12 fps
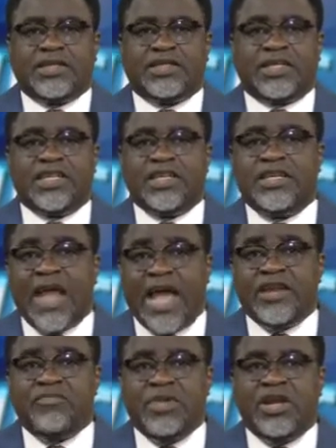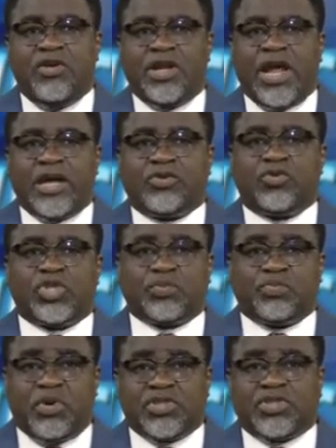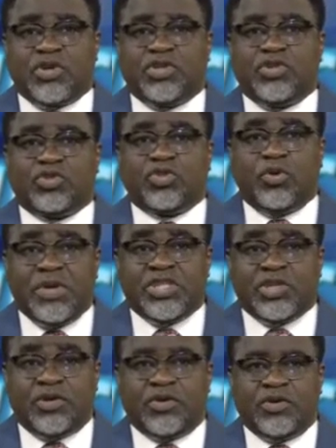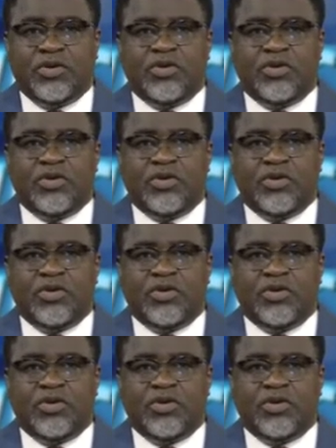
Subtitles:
39 million naira to sponsor the automation